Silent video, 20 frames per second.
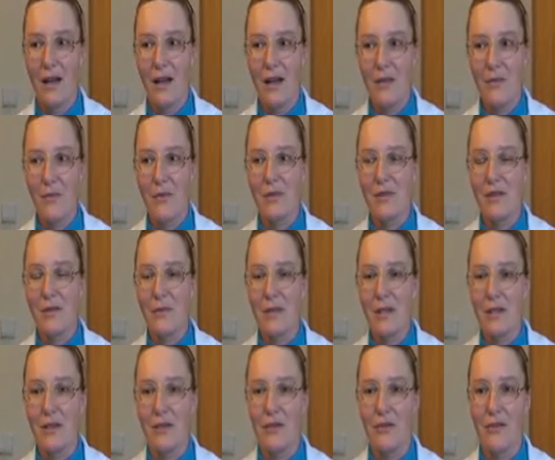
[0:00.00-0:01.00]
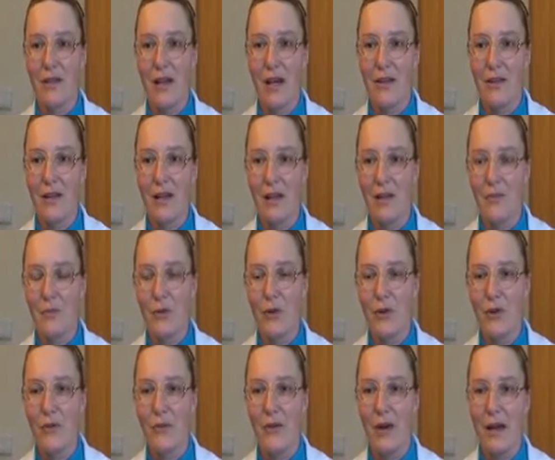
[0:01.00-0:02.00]
Another possibility of gathering and
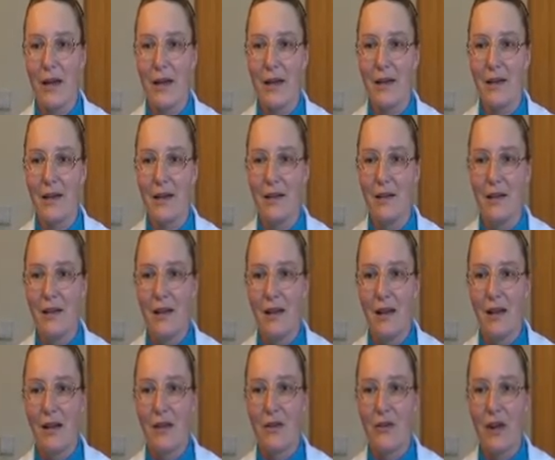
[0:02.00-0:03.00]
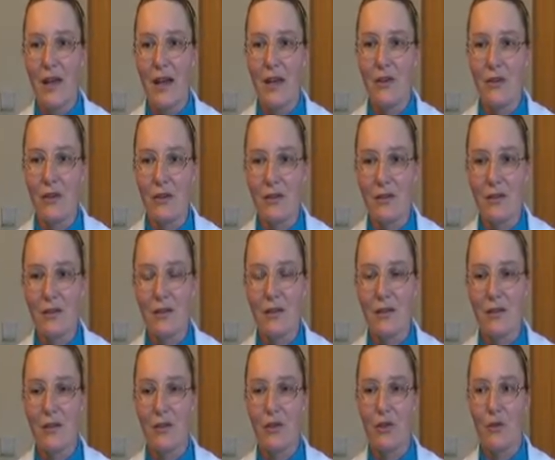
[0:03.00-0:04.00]
purifying radon
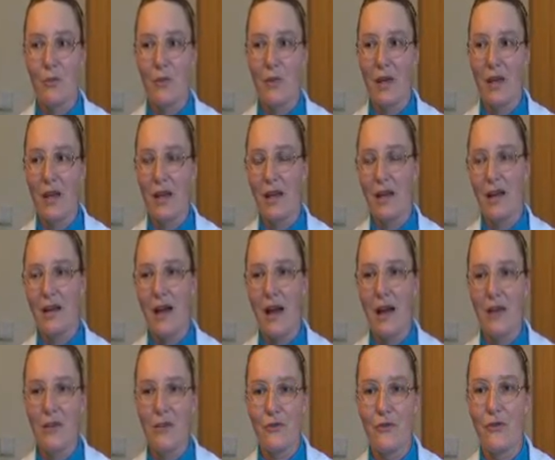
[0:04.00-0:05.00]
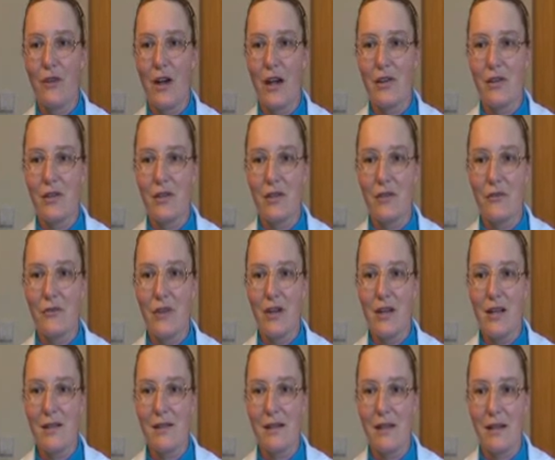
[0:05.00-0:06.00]
could be kind of fractional
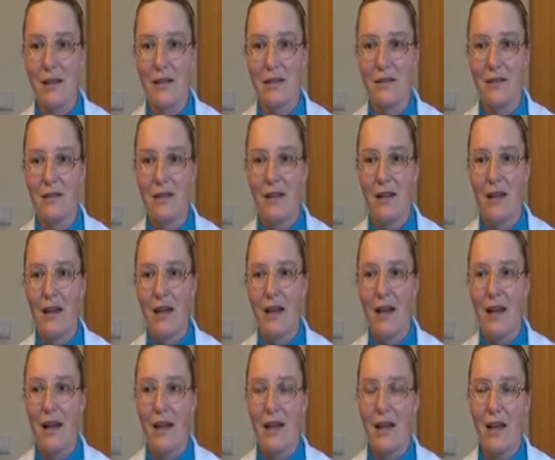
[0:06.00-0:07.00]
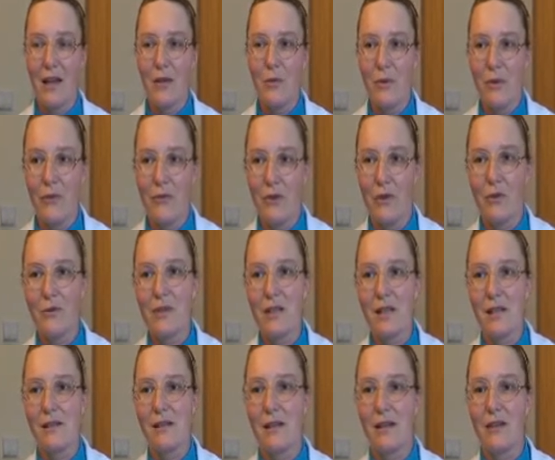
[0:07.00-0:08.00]
freezing. Again, we've known
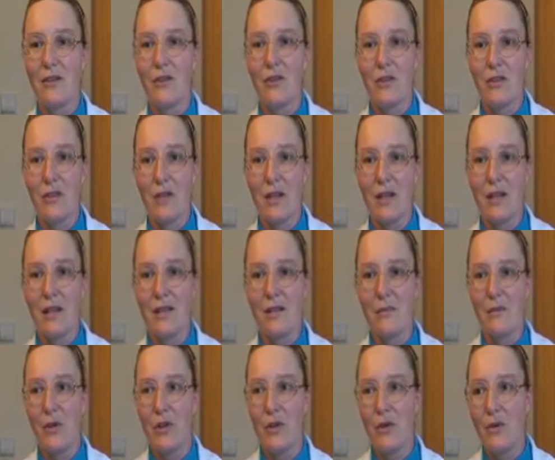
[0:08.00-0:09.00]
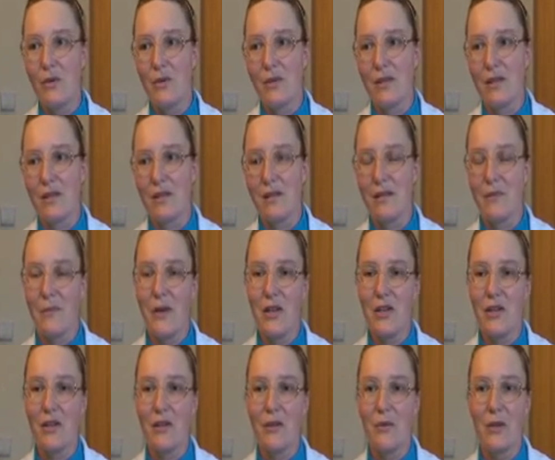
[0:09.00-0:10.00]
this technology. It's been used
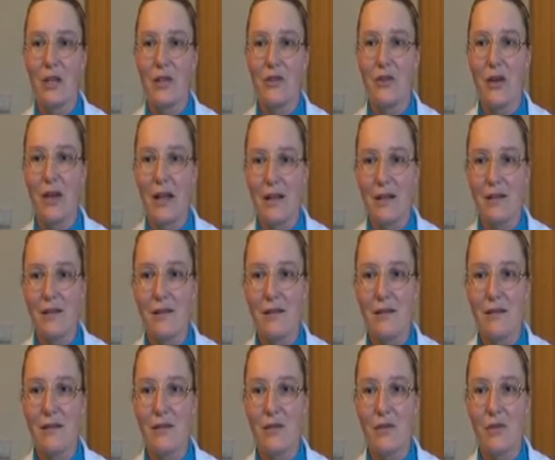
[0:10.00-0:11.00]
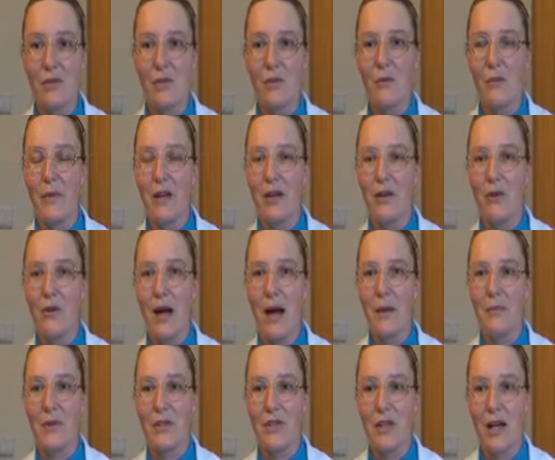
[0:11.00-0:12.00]
especially with drinks, so you may know
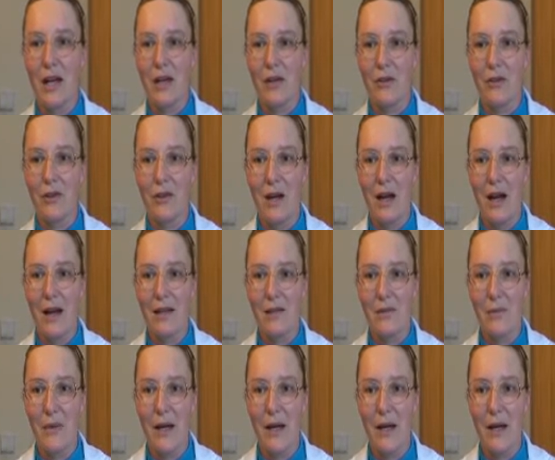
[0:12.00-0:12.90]
Applejack or ice